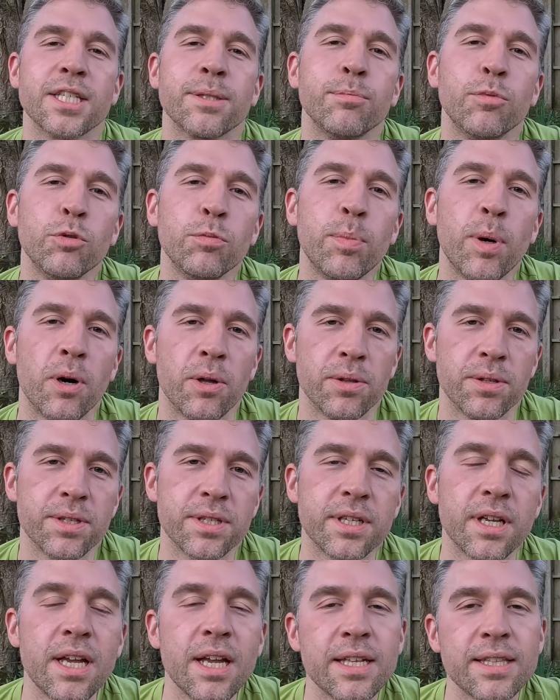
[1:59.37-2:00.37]
small
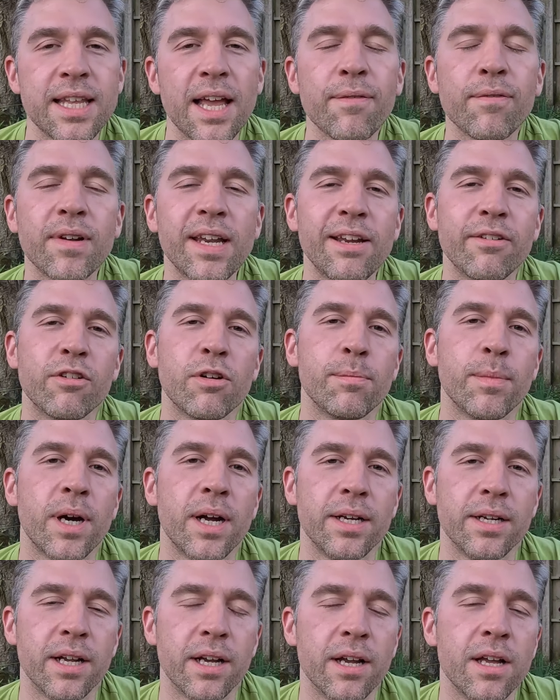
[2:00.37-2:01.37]
ponds. Definitely a
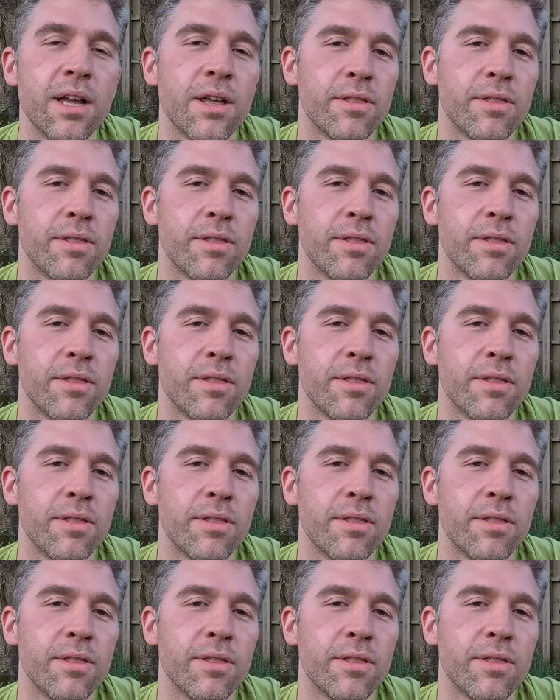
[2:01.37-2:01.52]
reminder